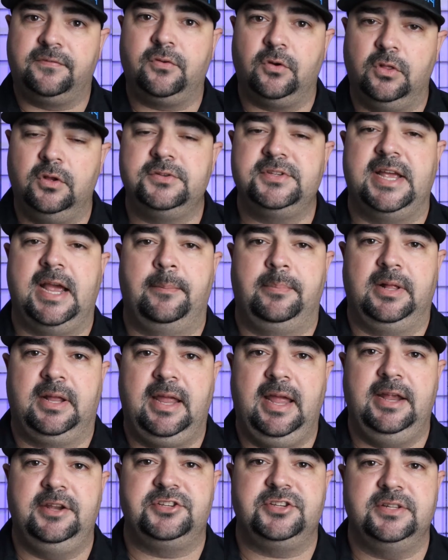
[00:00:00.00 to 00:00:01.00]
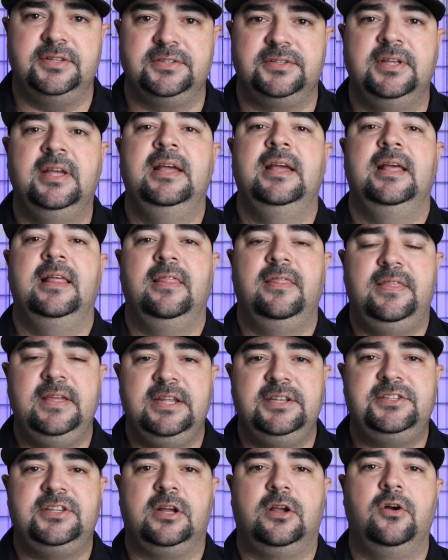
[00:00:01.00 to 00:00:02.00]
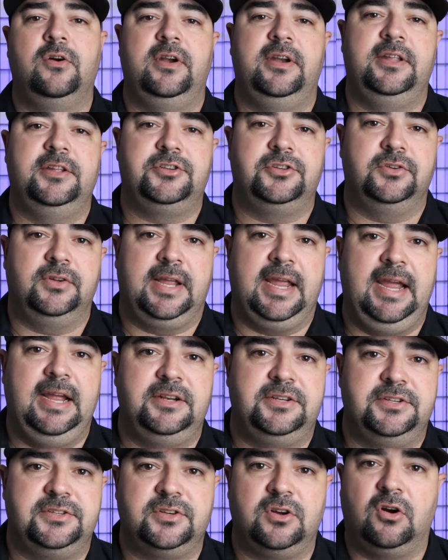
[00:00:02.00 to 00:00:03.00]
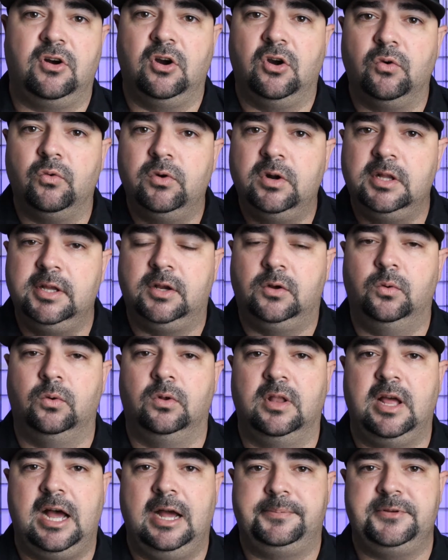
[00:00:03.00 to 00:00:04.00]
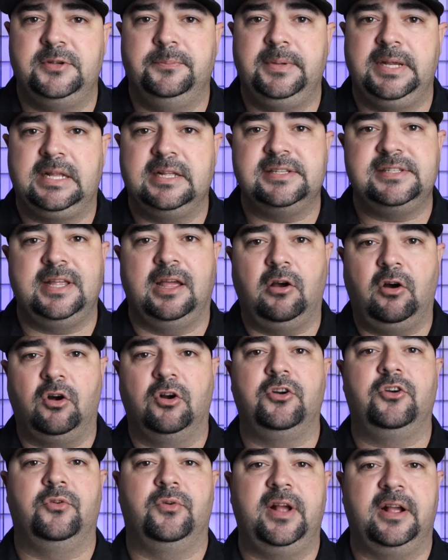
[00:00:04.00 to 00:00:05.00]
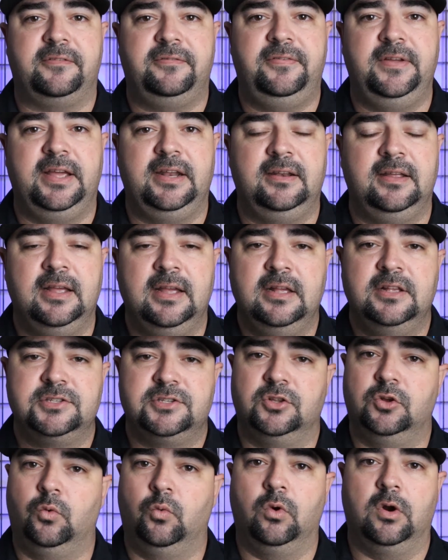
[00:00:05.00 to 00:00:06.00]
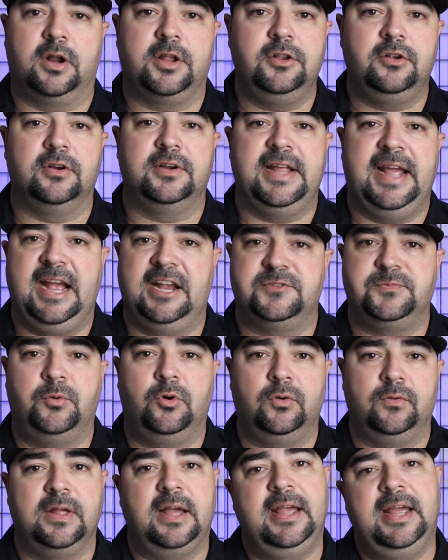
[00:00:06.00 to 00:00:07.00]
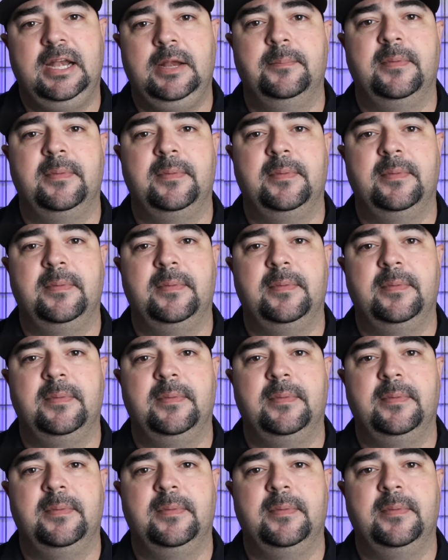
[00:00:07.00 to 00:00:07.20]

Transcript: for those applications, these Dakota Digital gauges are a really cool option because they are direct fit, so they'll work in your dashboard without any